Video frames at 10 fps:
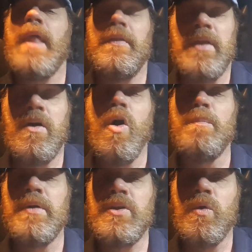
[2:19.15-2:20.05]
and then
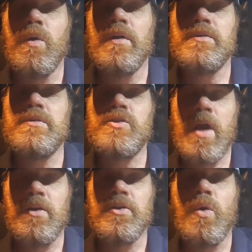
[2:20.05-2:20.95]
open your
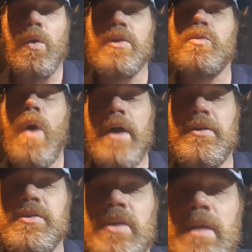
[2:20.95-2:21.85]
trailer doors while
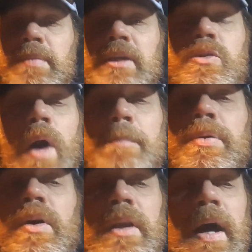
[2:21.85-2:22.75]
you're sleeping. So I
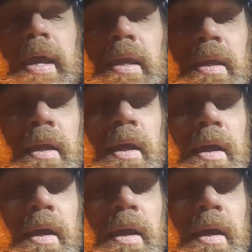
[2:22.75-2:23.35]
put a